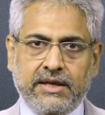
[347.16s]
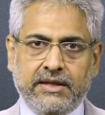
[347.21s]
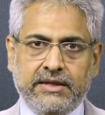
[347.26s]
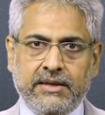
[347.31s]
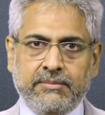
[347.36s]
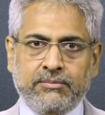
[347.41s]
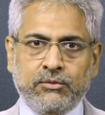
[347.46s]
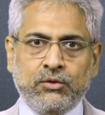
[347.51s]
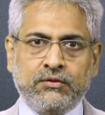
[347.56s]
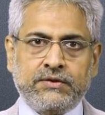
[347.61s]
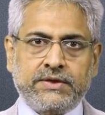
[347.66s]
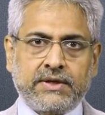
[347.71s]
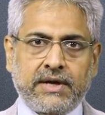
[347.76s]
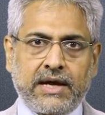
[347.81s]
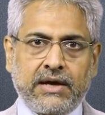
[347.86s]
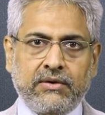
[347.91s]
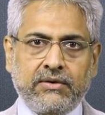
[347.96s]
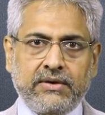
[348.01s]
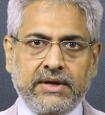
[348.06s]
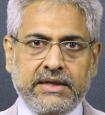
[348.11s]
They moved
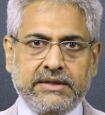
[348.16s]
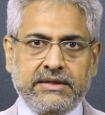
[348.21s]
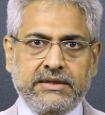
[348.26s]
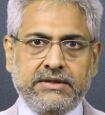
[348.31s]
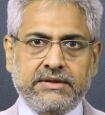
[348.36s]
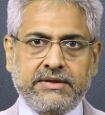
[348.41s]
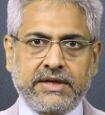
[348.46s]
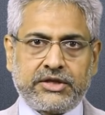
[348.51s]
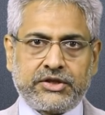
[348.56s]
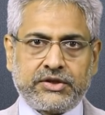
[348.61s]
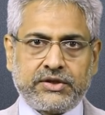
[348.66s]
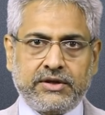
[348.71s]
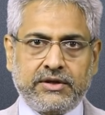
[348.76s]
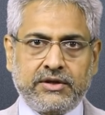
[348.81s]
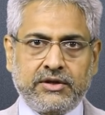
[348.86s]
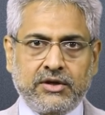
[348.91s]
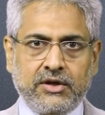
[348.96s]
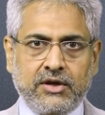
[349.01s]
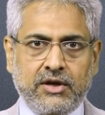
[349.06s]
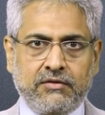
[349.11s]
around at the
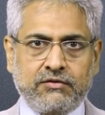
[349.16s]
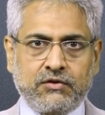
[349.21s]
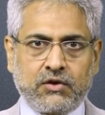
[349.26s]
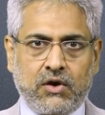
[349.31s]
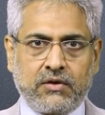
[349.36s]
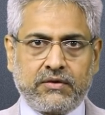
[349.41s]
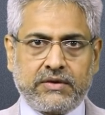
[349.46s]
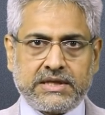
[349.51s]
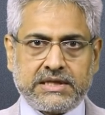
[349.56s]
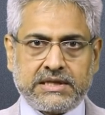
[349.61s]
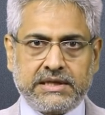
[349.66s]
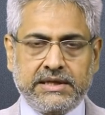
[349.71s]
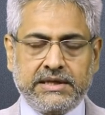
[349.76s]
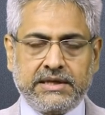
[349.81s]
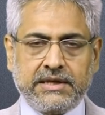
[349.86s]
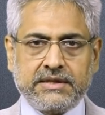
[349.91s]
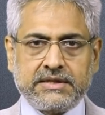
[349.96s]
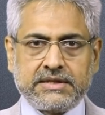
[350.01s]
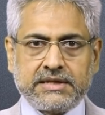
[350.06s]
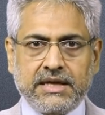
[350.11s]
direction of Congress
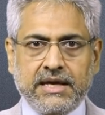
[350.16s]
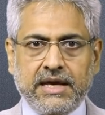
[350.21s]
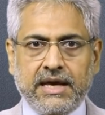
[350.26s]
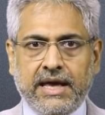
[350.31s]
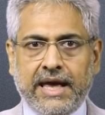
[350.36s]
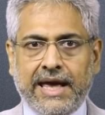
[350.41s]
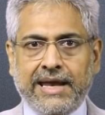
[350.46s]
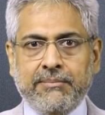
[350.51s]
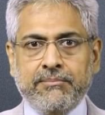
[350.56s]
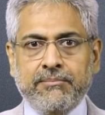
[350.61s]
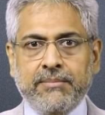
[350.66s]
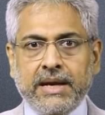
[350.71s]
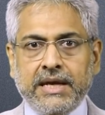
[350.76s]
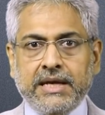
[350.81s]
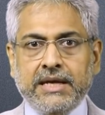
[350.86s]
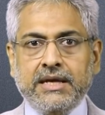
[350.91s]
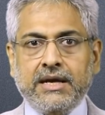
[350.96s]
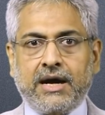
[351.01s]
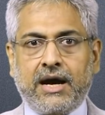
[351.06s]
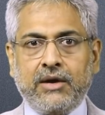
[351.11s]
leaders, and
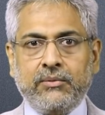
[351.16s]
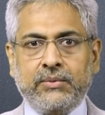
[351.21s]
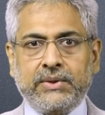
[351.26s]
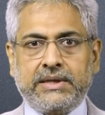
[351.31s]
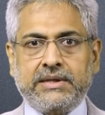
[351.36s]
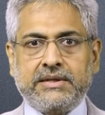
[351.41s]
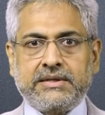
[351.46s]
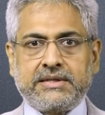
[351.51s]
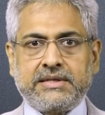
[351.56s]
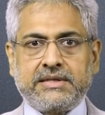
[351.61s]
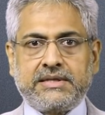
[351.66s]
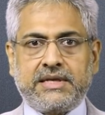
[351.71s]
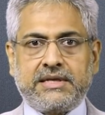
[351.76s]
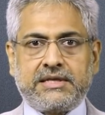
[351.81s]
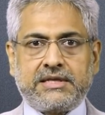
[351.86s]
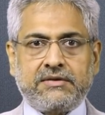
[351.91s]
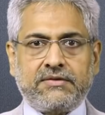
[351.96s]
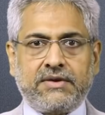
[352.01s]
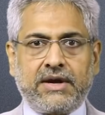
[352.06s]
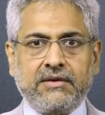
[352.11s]
many eyewitnesses
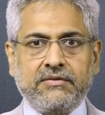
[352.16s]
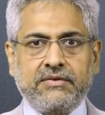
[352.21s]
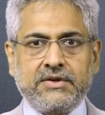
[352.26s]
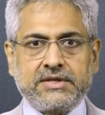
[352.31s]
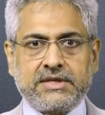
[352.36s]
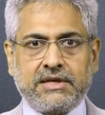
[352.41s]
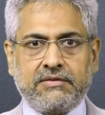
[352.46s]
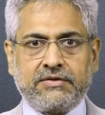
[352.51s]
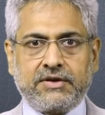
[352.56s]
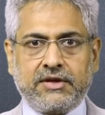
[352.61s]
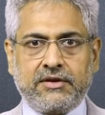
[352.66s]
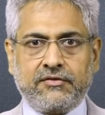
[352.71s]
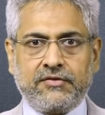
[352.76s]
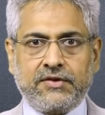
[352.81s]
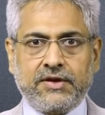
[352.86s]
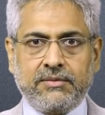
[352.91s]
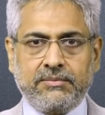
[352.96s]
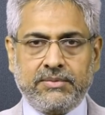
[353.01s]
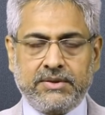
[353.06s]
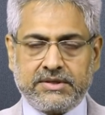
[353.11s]
and survivors have
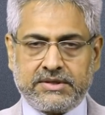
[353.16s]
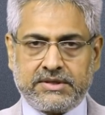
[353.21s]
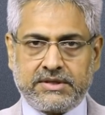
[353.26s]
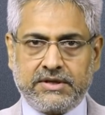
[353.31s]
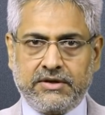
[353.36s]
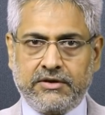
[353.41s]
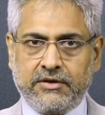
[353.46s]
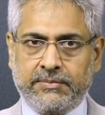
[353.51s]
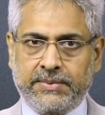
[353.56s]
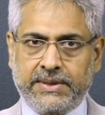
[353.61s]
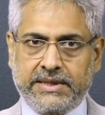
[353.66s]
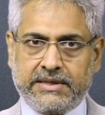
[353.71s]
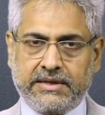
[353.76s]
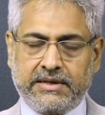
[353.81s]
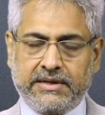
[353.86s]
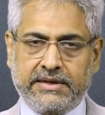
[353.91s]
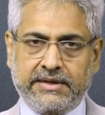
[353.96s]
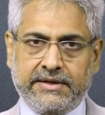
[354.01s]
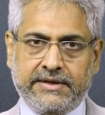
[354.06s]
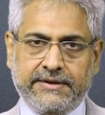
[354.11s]
confirmed this
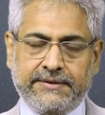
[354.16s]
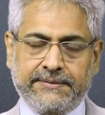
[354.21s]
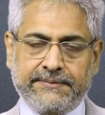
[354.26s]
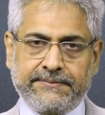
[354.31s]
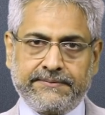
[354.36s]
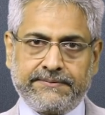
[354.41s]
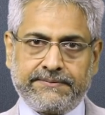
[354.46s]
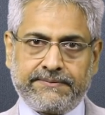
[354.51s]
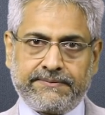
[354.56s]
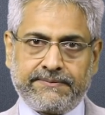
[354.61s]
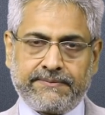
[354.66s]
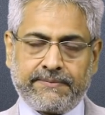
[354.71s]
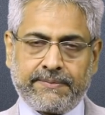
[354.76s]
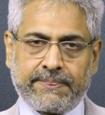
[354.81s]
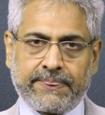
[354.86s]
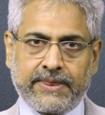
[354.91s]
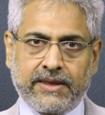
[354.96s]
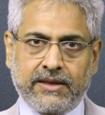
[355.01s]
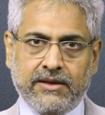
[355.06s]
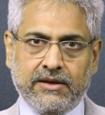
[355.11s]
repeatedly.
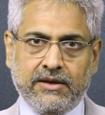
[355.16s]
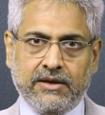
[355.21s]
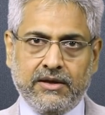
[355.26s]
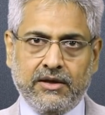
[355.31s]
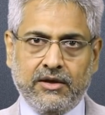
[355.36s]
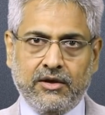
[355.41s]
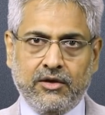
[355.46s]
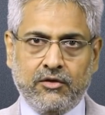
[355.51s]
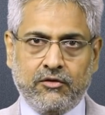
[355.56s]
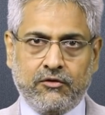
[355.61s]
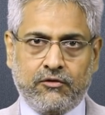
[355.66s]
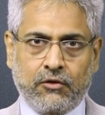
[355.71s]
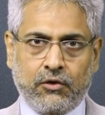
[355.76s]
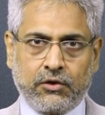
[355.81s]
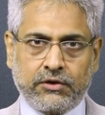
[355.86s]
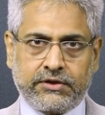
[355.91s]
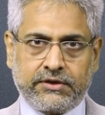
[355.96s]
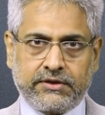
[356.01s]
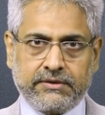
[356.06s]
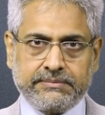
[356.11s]

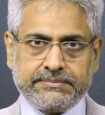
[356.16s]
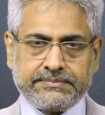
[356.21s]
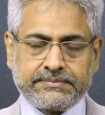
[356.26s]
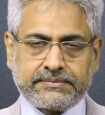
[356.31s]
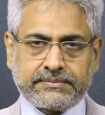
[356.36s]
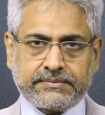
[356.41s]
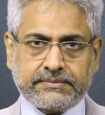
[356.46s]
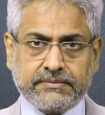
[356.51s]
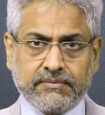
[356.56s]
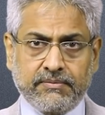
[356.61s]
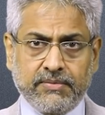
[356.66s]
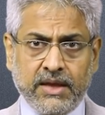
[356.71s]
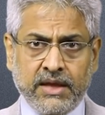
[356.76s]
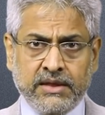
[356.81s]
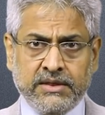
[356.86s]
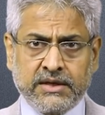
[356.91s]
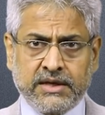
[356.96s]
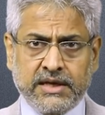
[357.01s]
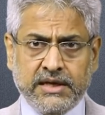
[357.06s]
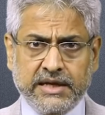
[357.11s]
Fourth,
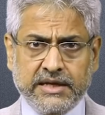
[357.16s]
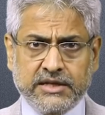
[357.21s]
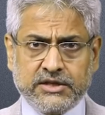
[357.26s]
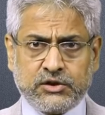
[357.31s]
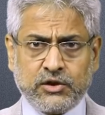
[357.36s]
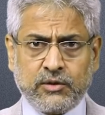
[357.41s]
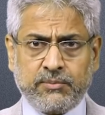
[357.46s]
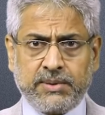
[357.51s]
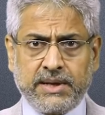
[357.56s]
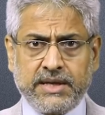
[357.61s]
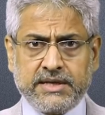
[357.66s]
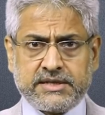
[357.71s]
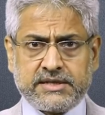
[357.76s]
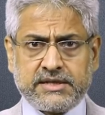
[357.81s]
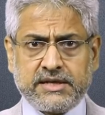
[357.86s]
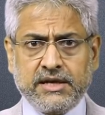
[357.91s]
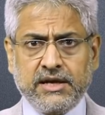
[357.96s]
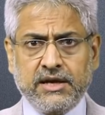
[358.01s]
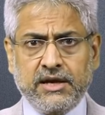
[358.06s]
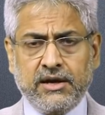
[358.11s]
the killings took
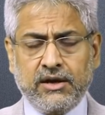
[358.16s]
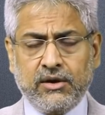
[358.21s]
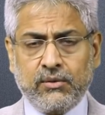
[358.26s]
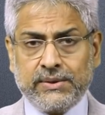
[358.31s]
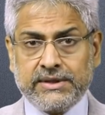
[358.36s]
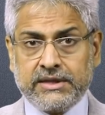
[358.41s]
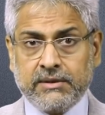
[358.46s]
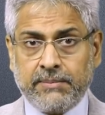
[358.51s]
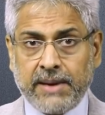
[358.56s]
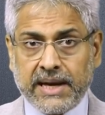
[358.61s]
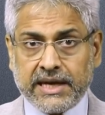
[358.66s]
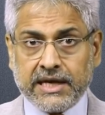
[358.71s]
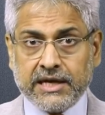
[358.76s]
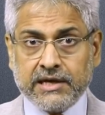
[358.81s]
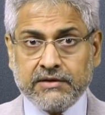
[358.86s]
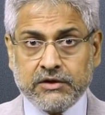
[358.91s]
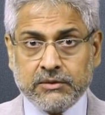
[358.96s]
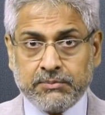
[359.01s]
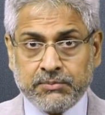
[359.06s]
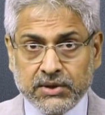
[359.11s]
place with the
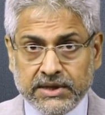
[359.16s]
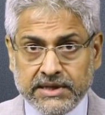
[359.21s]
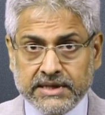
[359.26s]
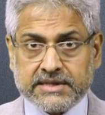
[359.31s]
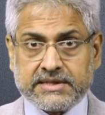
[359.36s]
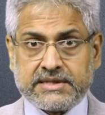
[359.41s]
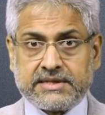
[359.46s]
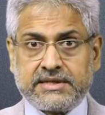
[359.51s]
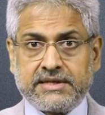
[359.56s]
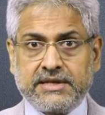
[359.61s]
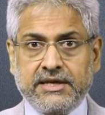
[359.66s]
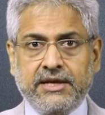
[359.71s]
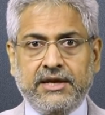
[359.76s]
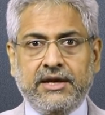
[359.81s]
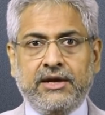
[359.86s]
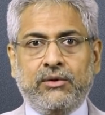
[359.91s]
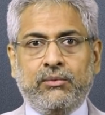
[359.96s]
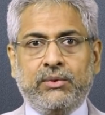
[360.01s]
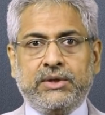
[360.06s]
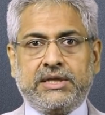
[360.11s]
backing of the police,
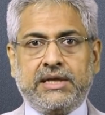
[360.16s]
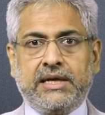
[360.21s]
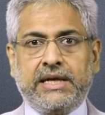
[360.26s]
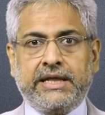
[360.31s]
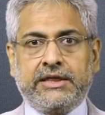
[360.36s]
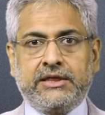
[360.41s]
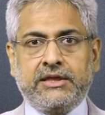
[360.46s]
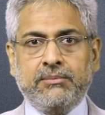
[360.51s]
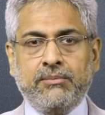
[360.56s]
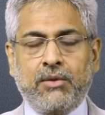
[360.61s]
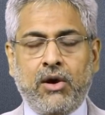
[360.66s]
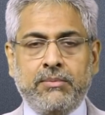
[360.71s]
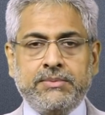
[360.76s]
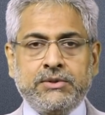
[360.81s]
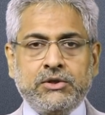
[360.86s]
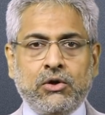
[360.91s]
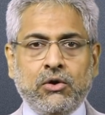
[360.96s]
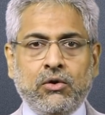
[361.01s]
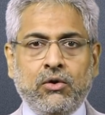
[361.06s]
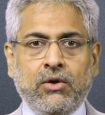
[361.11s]
which let the
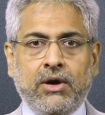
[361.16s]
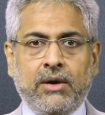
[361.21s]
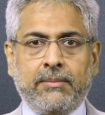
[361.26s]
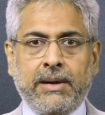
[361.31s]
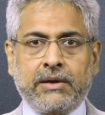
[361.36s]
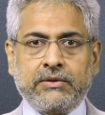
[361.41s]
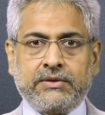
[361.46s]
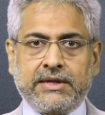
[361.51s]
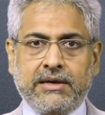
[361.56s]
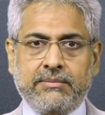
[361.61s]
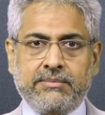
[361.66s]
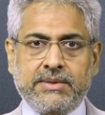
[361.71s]
mobs go about their